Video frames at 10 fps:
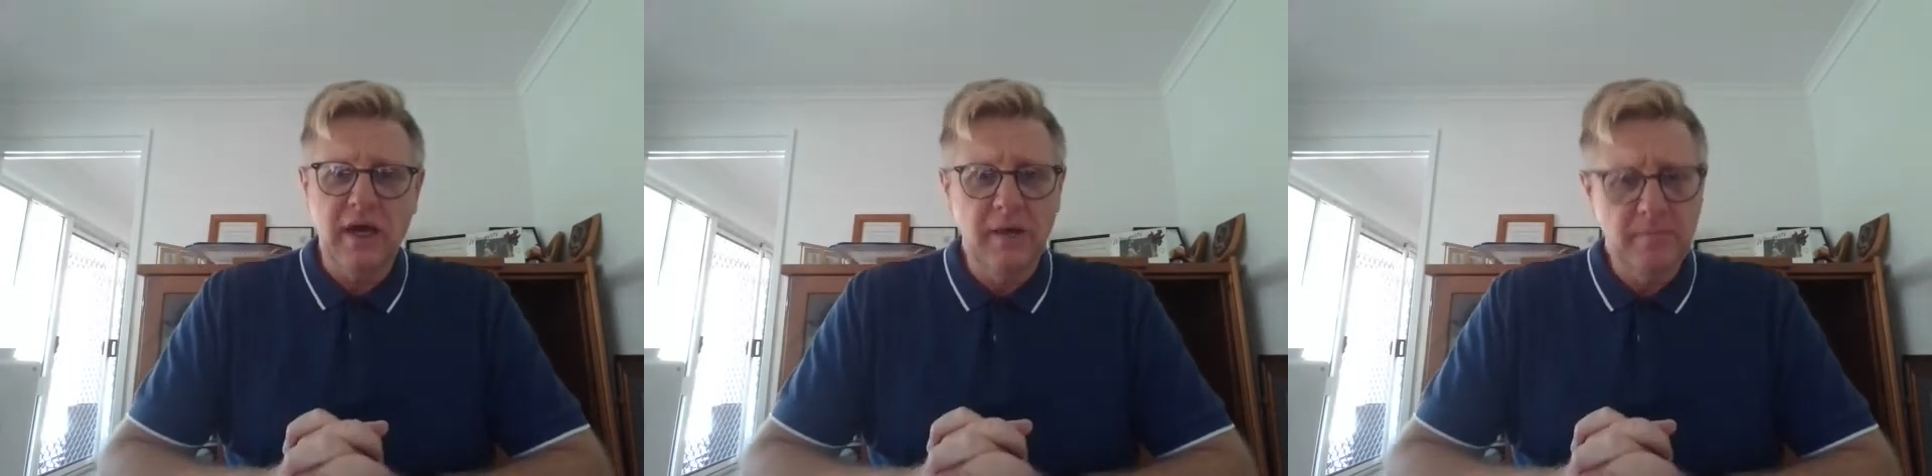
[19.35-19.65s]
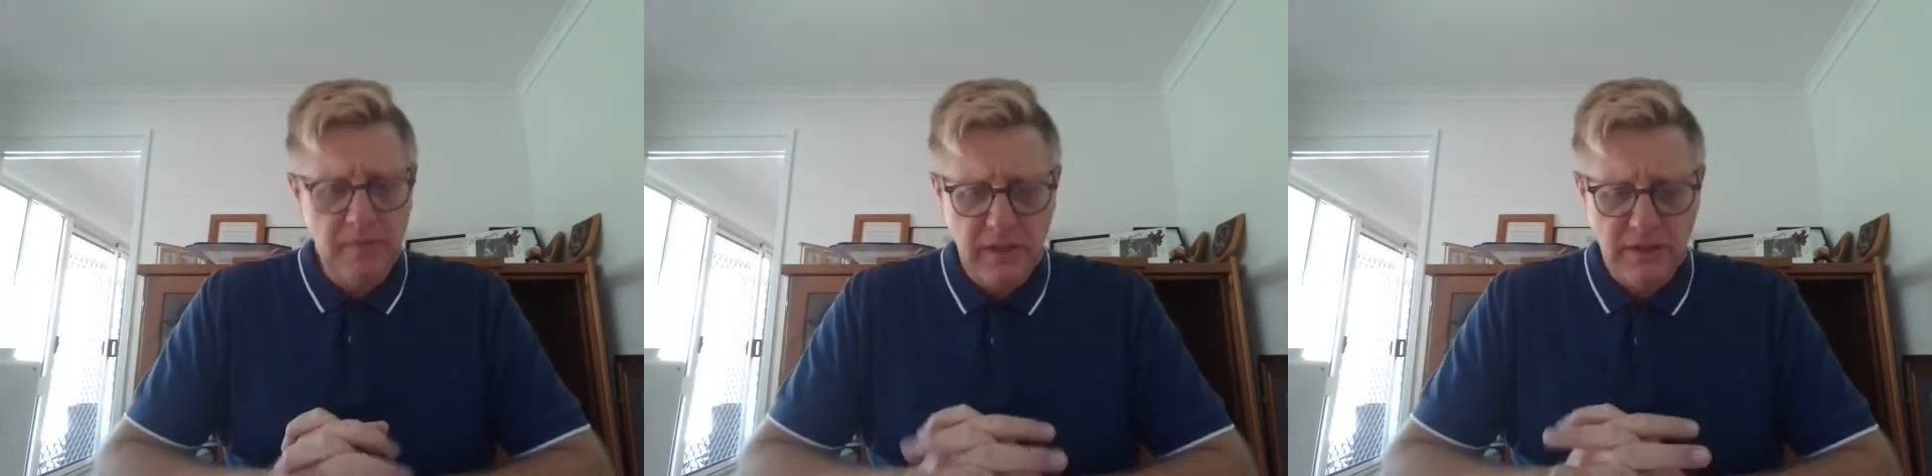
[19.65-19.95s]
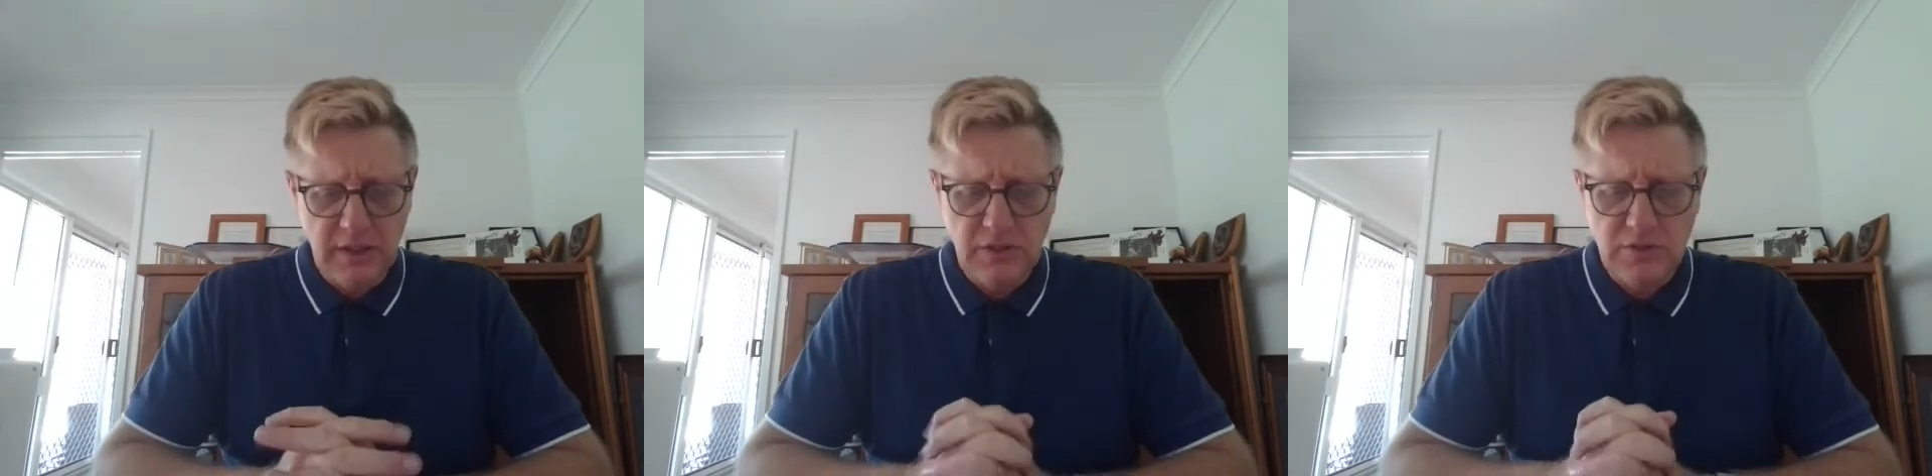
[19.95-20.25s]

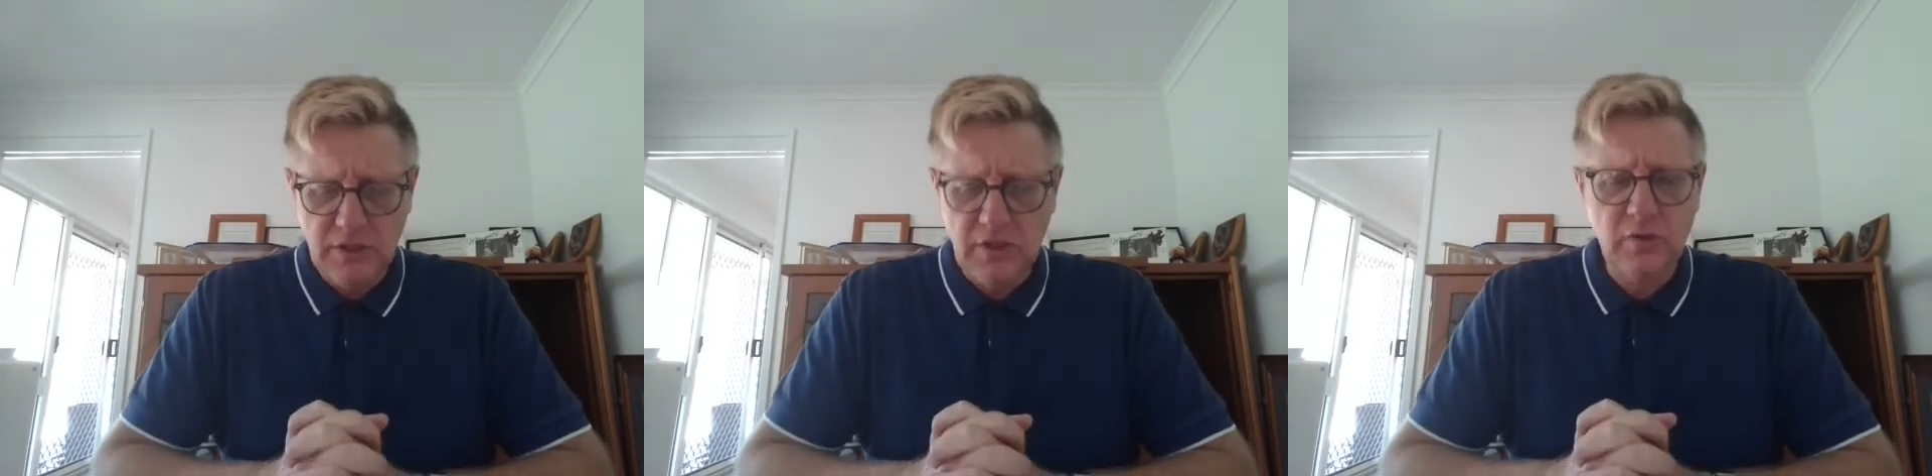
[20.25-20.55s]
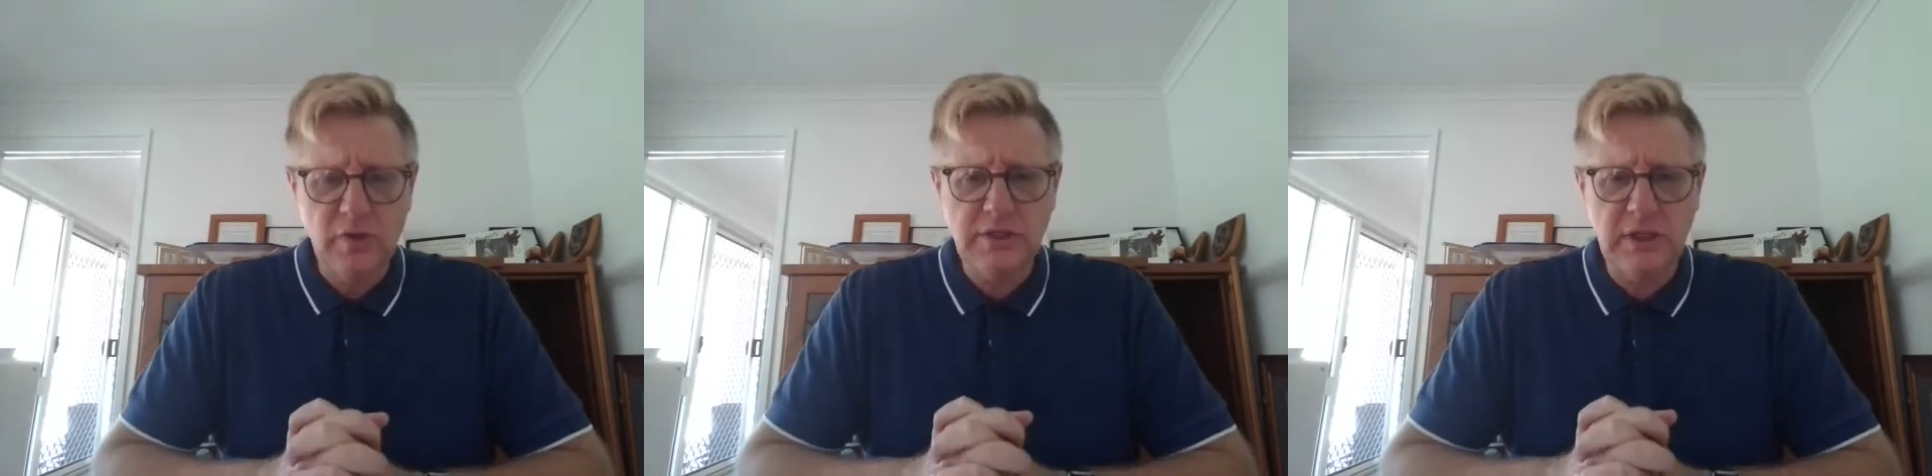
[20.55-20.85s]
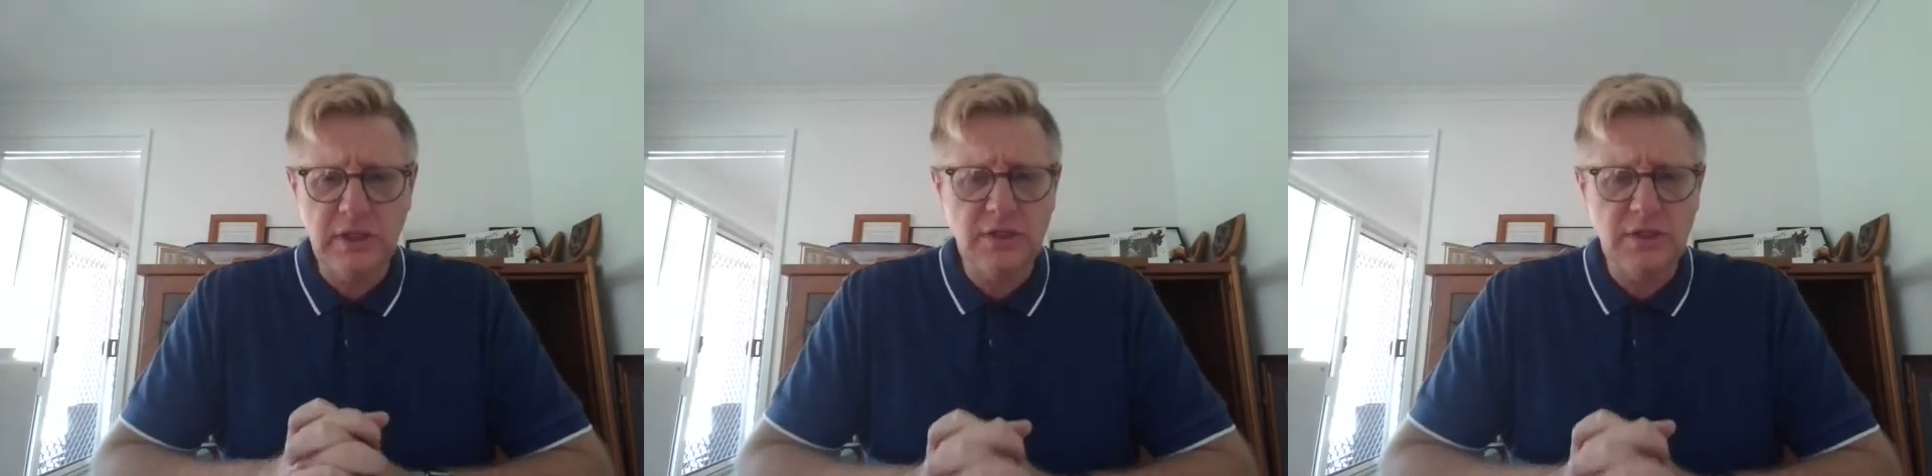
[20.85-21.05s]
It's an interesting question.